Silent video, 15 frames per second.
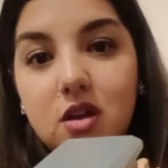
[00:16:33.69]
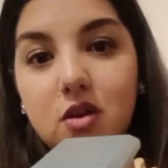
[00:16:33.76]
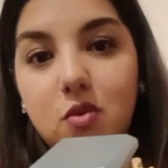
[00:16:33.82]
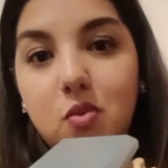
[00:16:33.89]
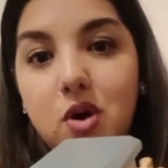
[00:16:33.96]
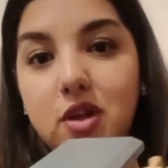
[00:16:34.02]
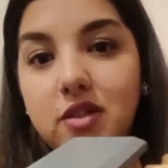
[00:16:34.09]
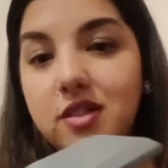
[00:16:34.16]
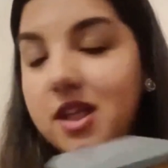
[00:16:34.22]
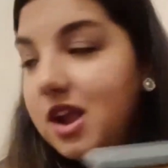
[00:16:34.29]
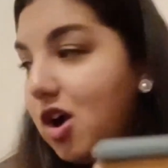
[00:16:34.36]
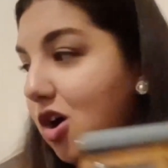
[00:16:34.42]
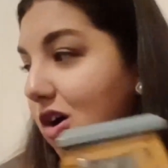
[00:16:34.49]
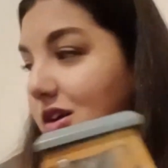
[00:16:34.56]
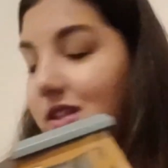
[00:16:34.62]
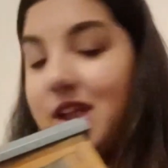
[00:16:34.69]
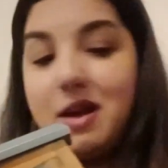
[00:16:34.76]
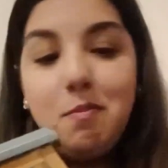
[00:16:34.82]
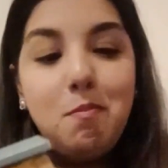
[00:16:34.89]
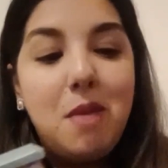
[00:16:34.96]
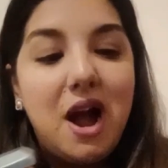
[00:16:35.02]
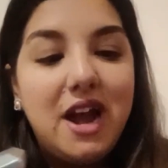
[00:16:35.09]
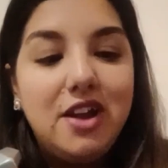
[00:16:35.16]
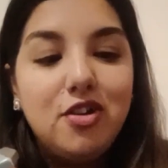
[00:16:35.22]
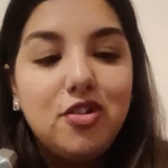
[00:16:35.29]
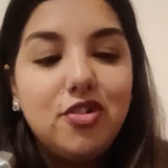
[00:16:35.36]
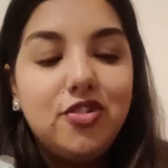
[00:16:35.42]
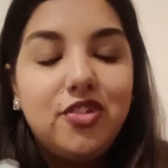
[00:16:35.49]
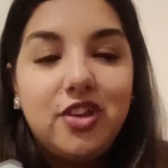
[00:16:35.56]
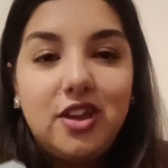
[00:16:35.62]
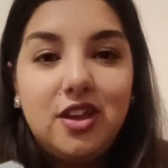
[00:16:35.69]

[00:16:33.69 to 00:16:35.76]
what they call like miner's